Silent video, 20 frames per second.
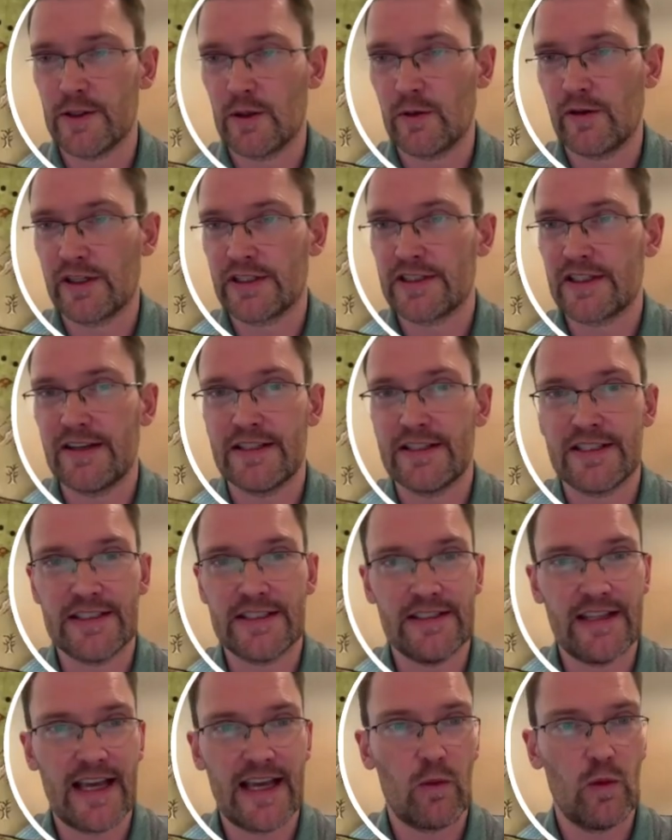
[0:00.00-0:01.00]
And so we're excited to
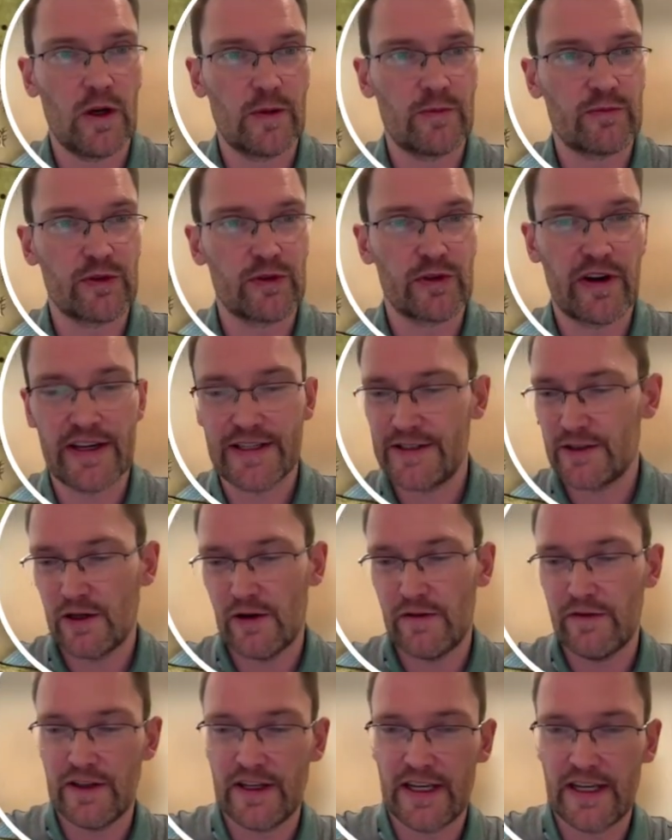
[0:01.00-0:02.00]
see that work progress
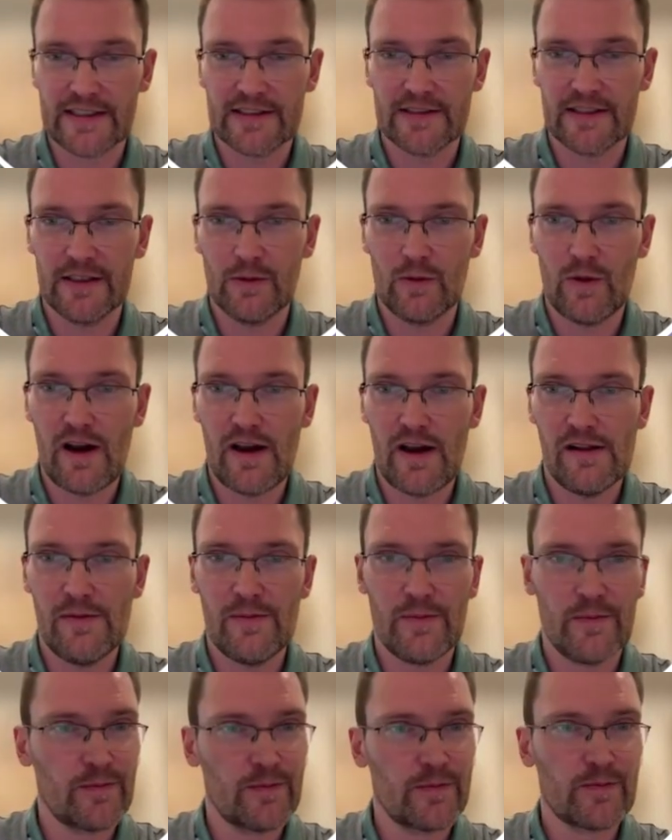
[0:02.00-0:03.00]
over the next little
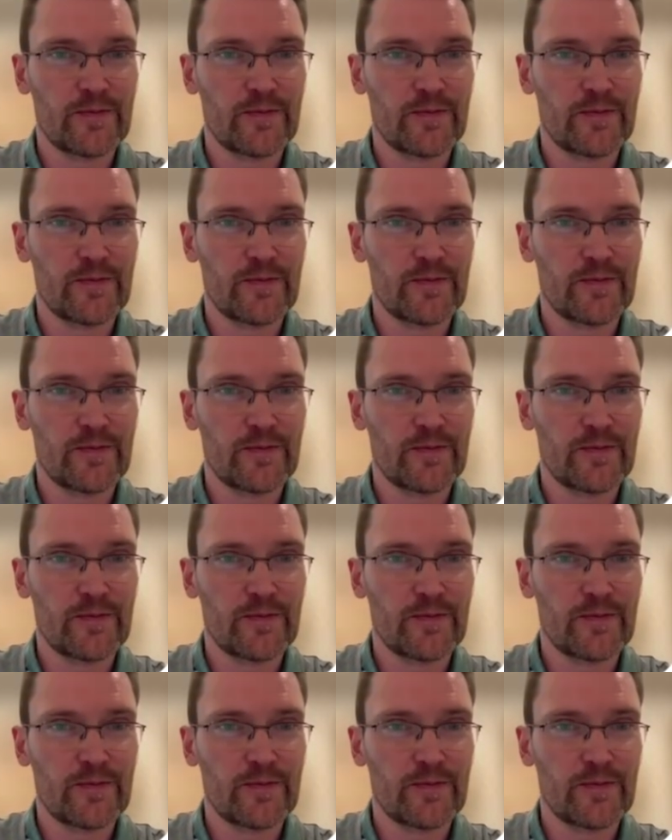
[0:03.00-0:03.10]
while.